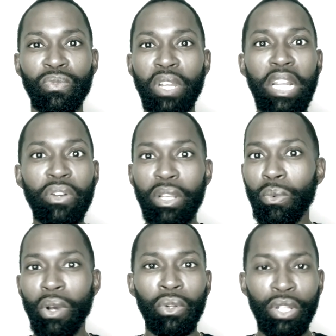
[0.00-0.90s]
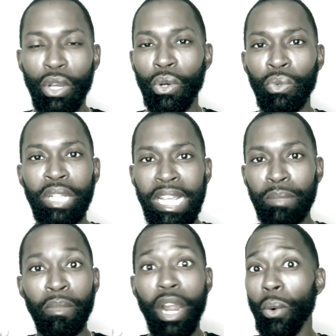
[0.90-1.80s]
very well known
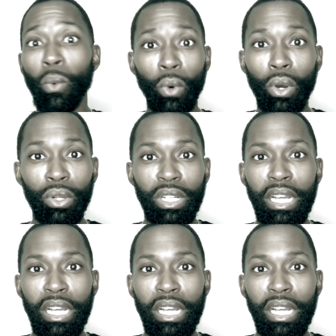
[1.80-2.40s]
in my world.